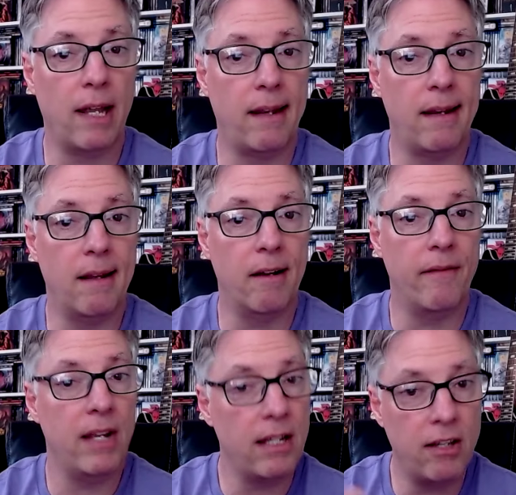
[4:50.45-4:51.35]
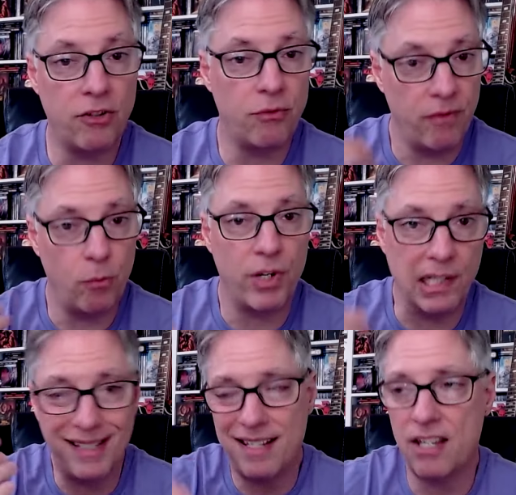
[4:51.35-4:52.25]
And uh, it's when you
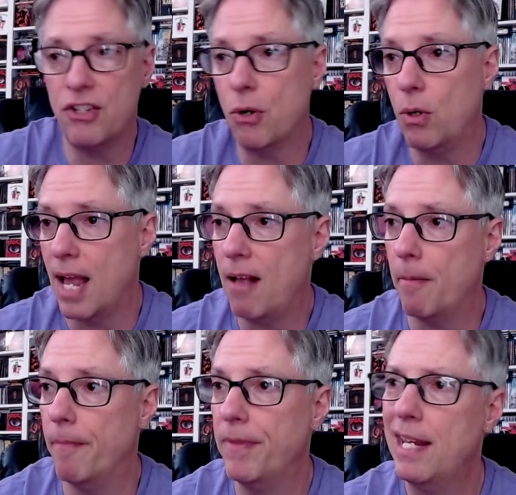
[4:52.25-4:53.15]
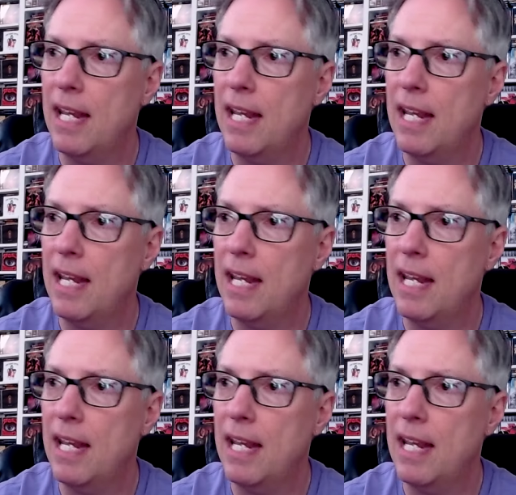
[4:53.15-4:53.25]
listen to this whole album,